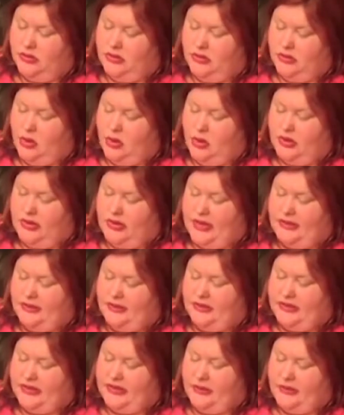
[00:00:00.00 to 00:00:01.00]
Coraline
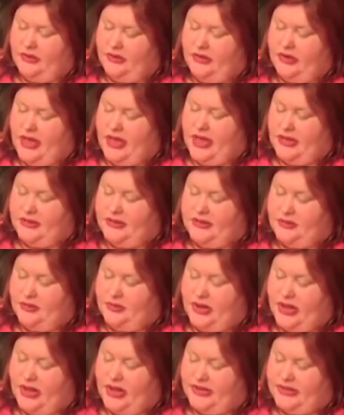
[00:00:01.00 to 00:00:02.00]
looked down at her hand,
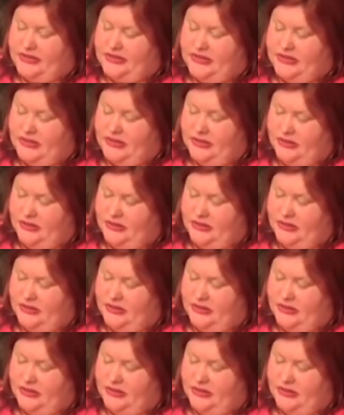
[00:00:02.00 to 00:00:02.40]
surprised.